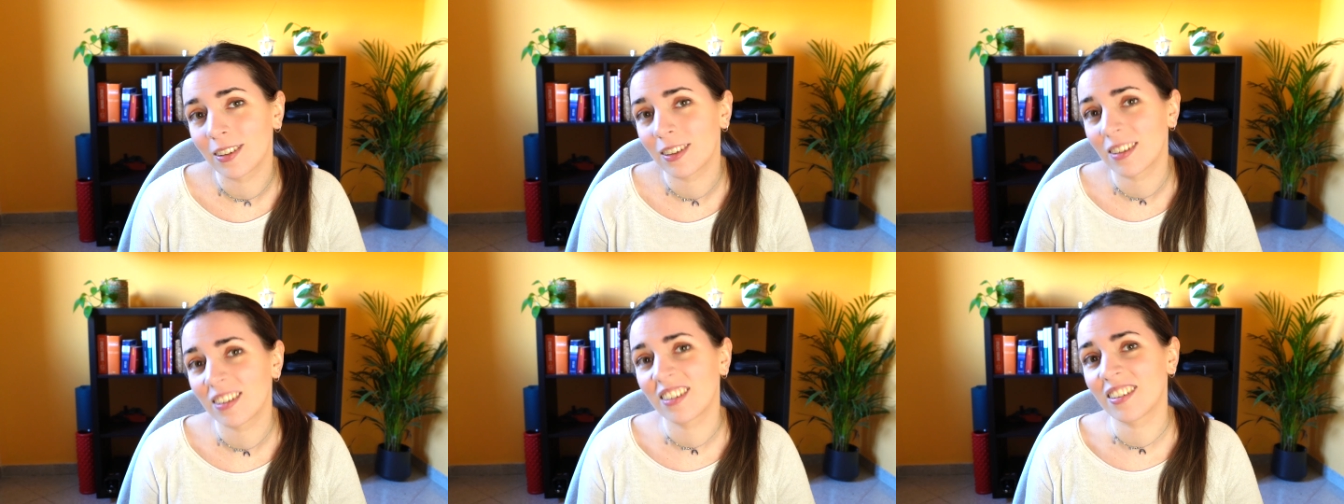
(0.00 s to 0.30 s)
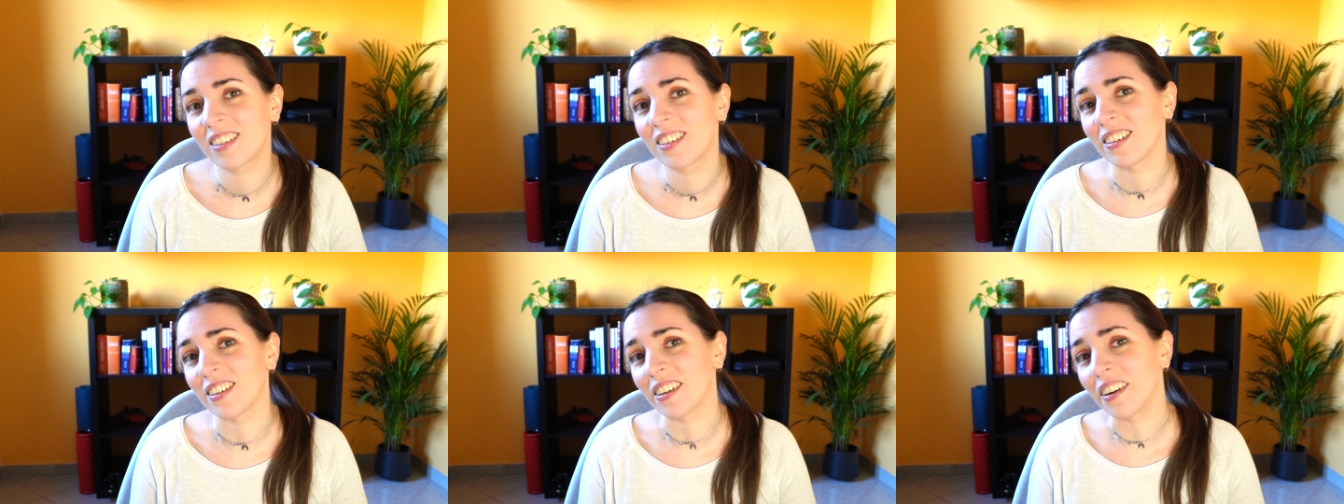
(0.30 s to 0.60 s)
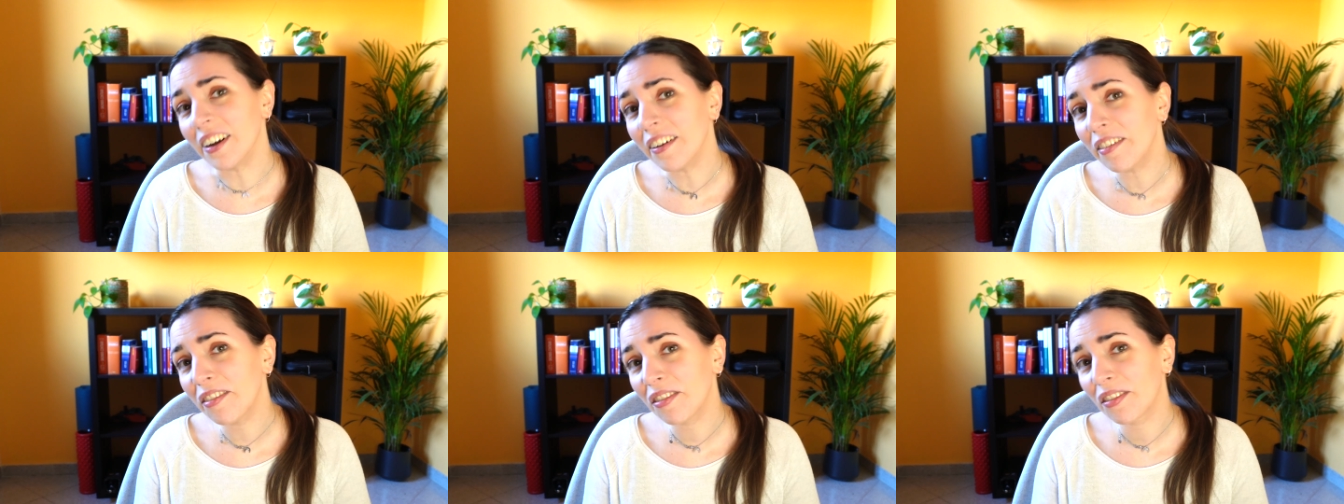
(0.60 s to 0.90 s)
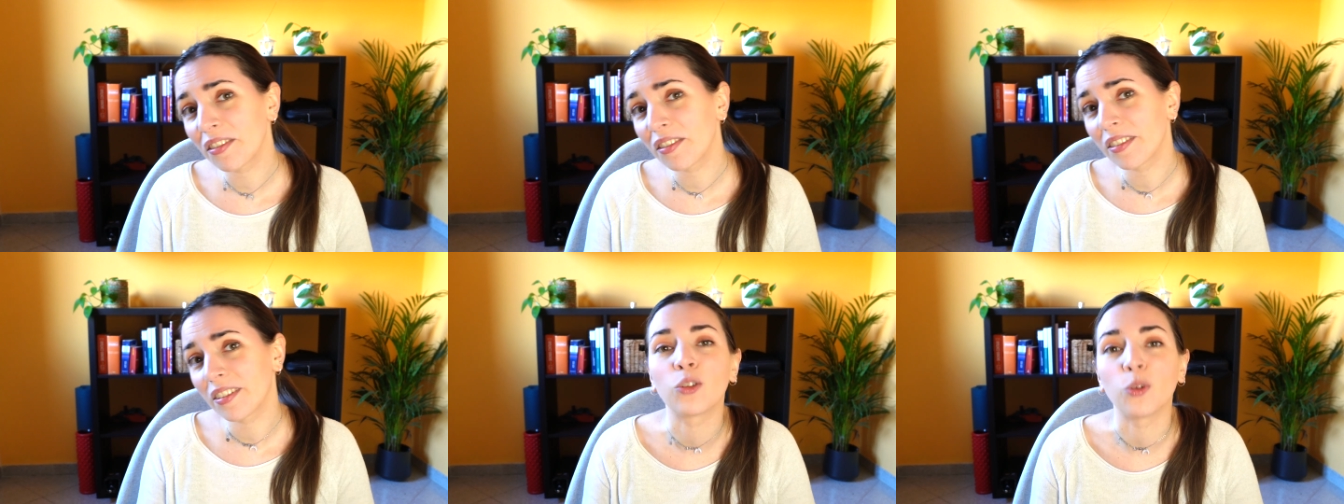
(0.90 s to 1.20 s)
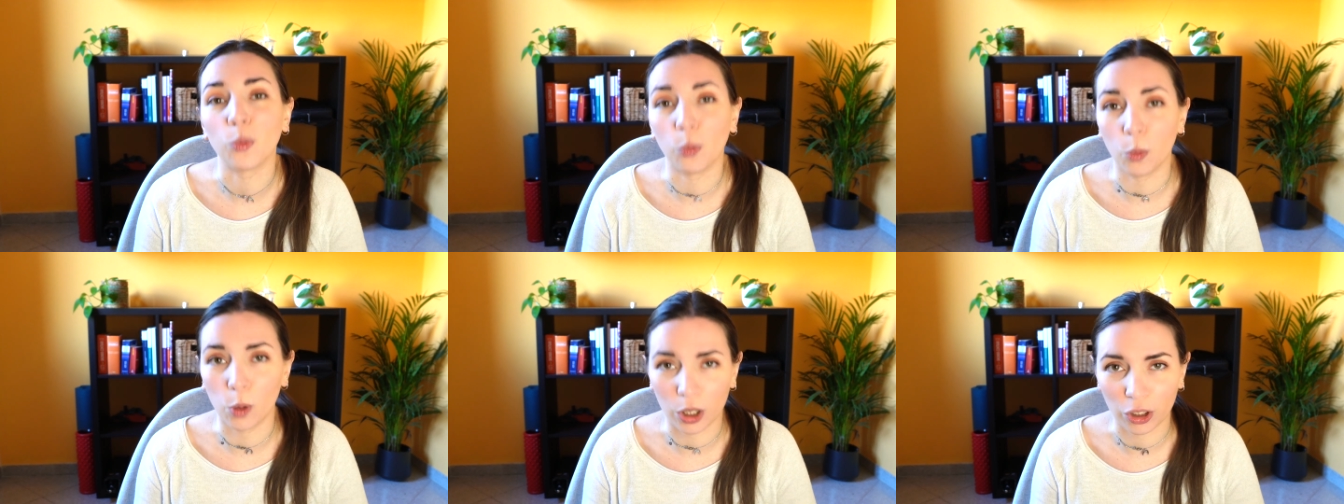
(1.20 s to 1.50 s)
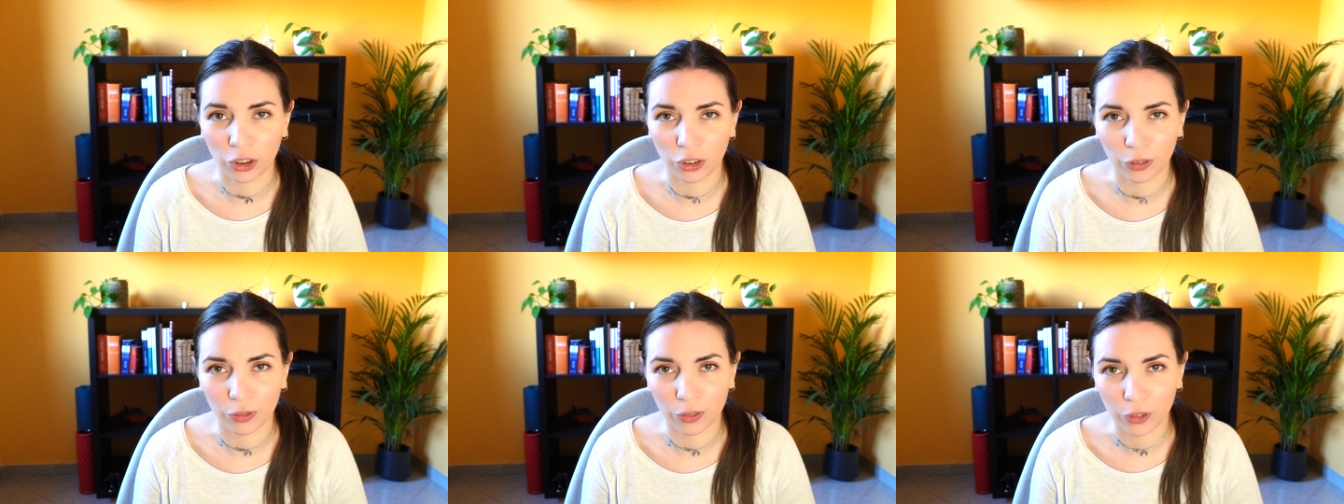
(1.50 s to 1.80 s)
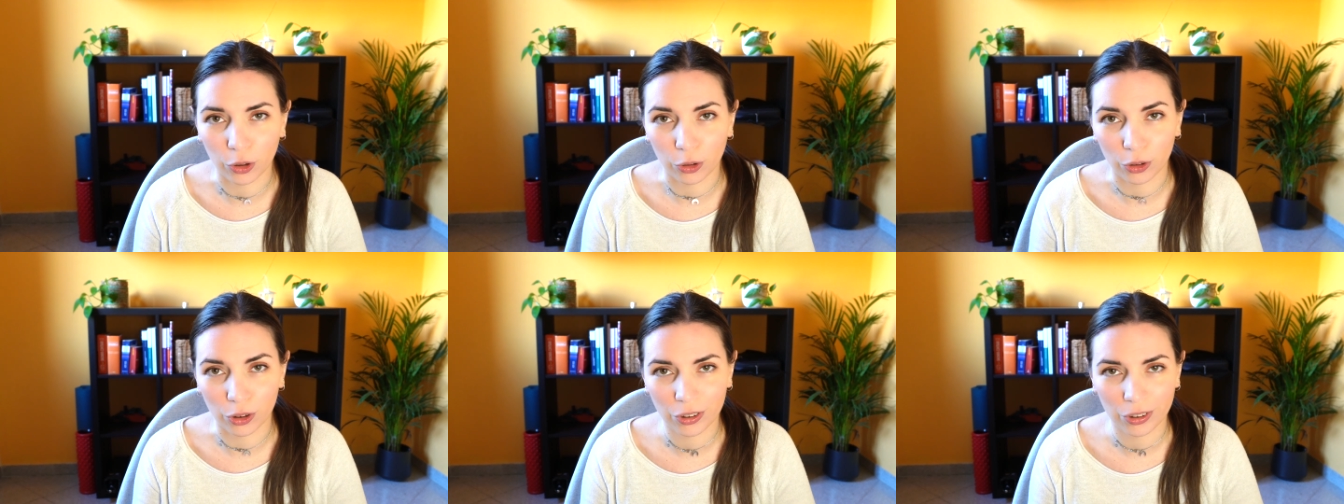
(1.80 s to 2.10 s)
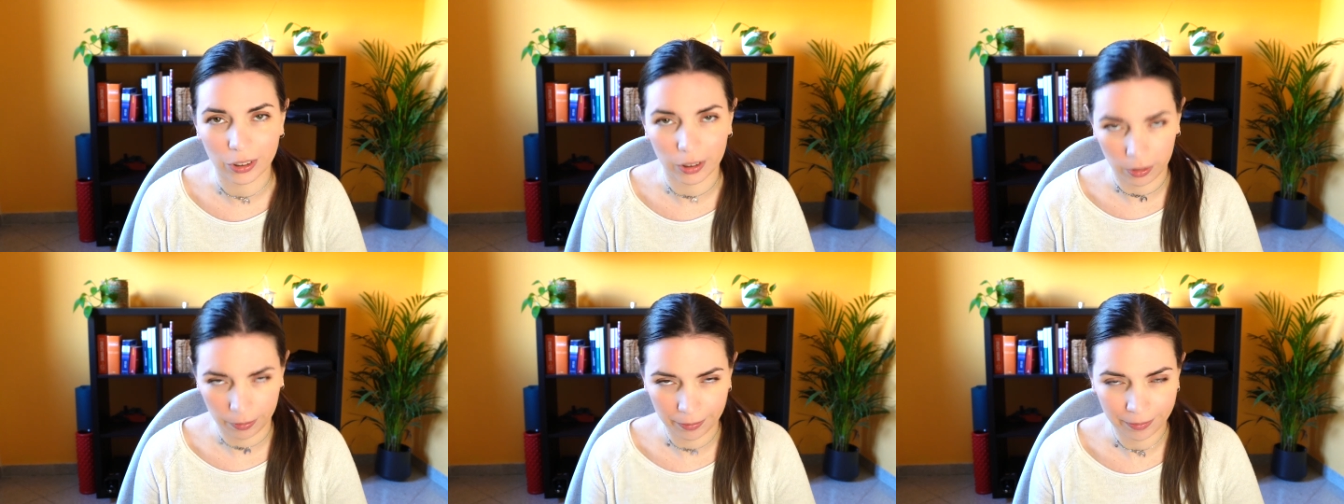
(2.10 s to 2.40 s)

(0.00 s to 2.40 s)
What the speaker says: stuff to watch, of course.